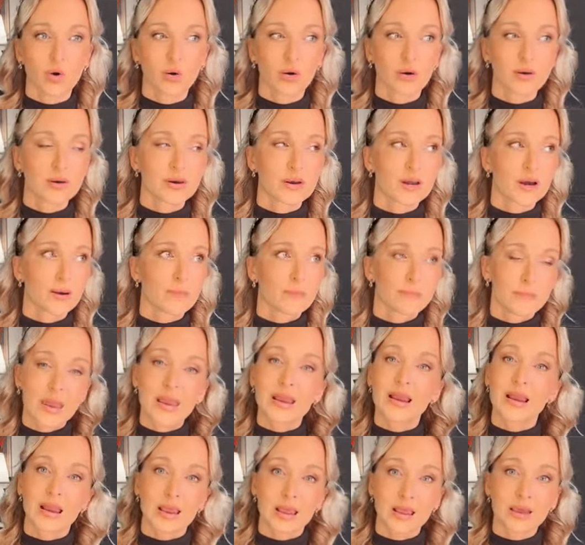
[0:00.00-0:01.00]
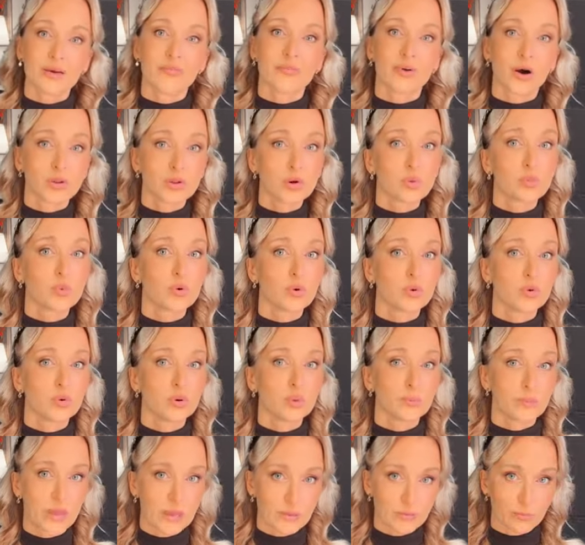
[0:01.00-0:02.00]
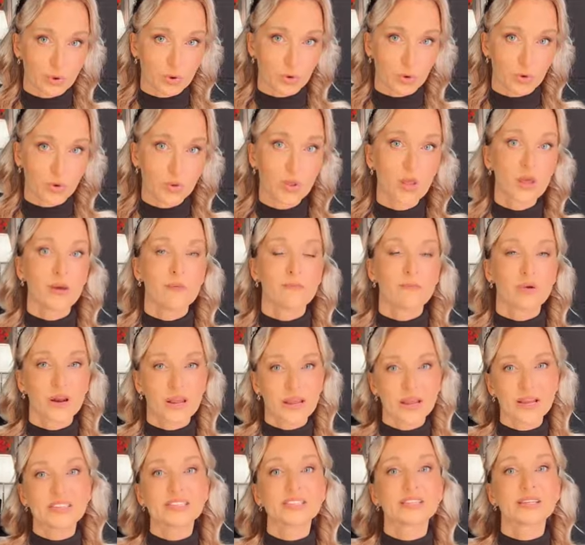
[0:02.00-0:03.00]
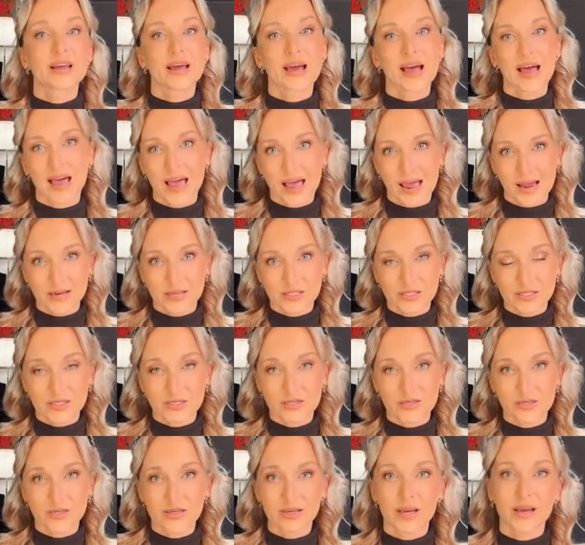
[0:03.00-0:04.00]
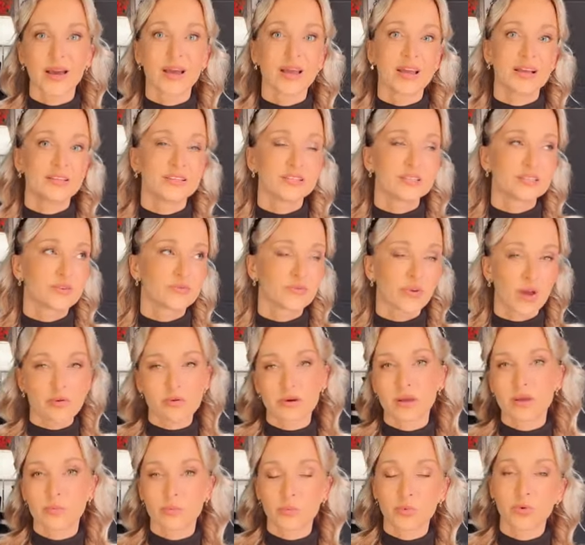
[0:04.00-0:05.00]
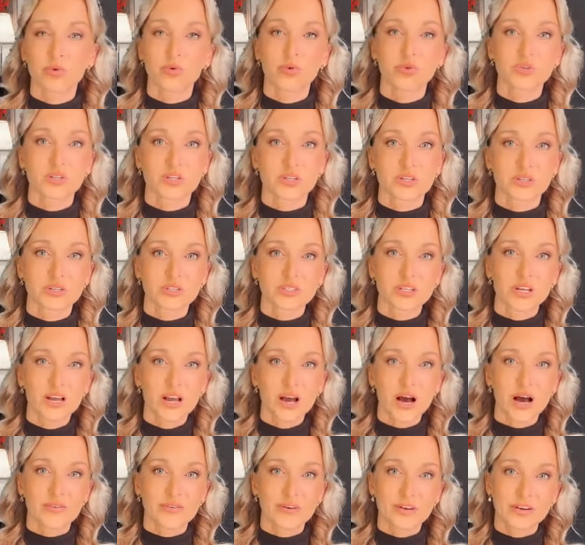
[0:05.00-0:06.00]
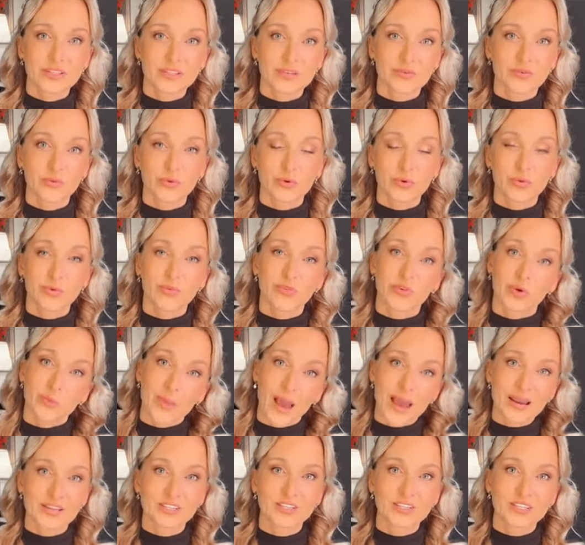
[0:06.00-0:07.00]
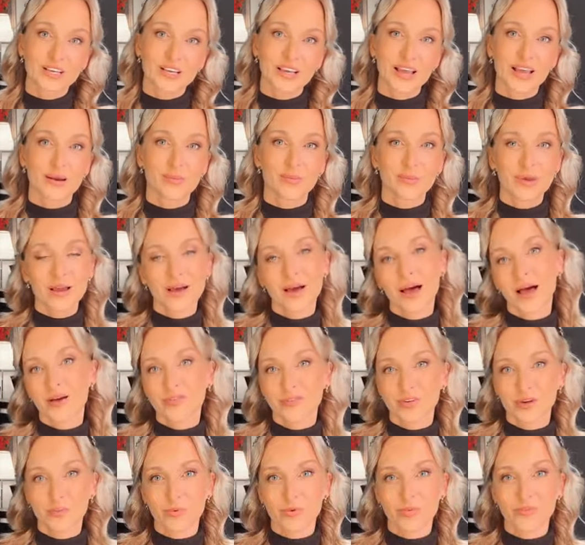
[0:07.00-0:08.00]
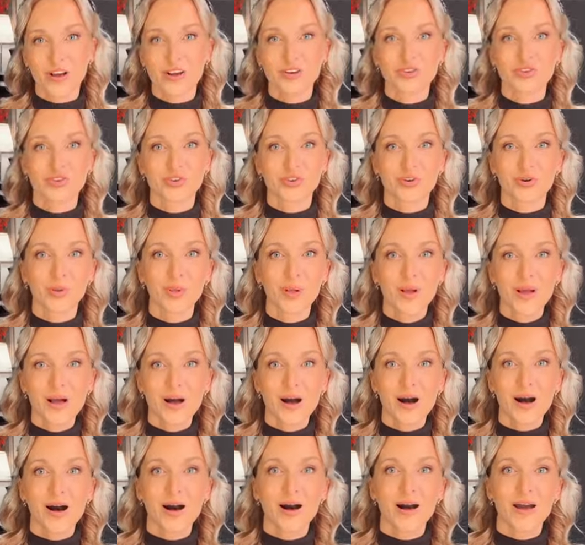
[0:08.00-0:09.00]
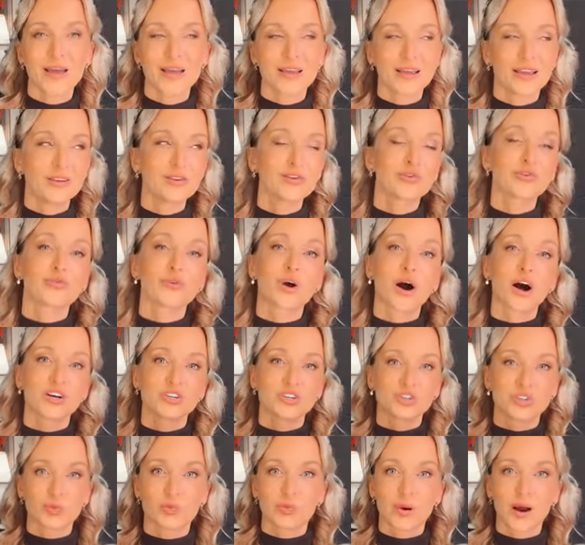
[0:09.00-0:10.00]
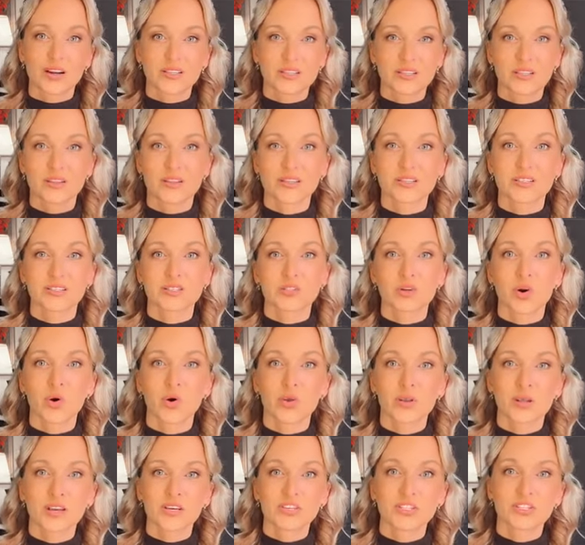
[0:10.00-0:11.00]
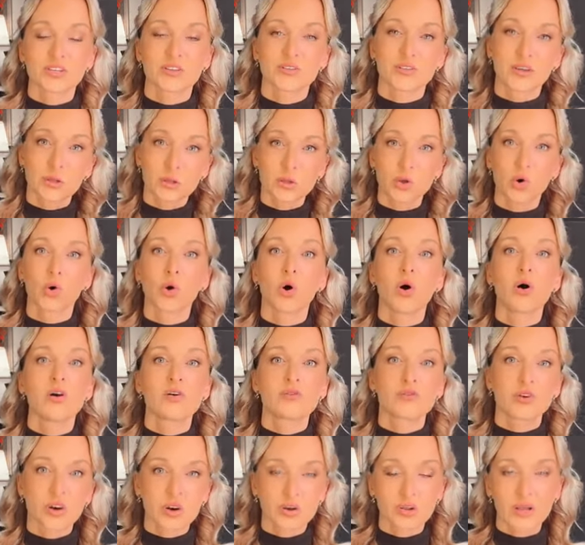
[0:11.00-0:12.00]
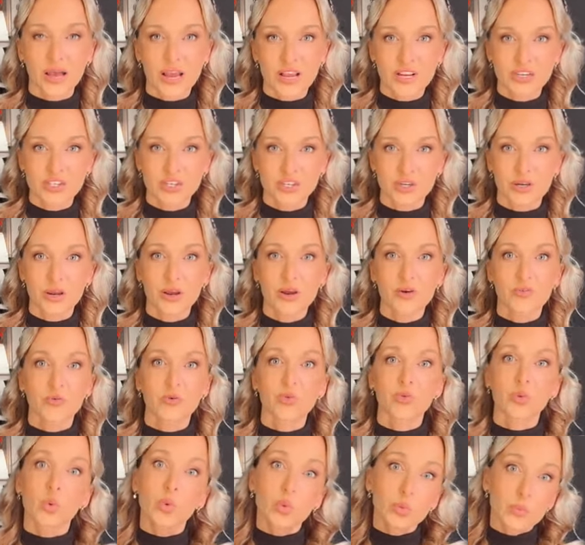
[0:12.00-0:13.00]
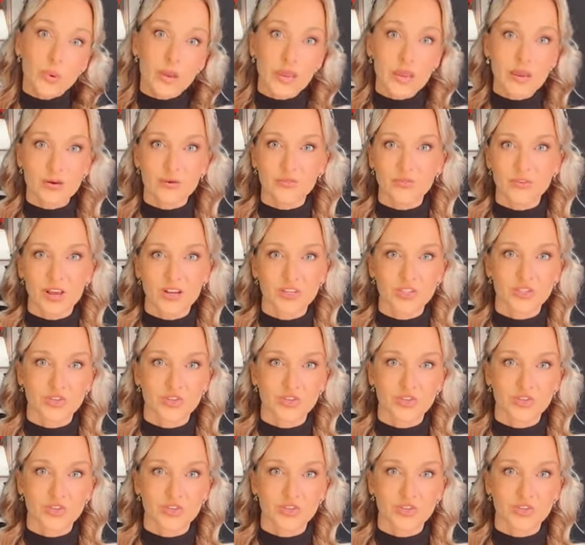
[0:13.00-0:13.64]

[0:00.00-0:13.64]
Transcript: on mainly vulnerable people, please act. Yeah, it's very important. I think it's a form of humanity, and me, a healthcare professional, I encourage you passing this knowledge, the law, regulation for the well-being of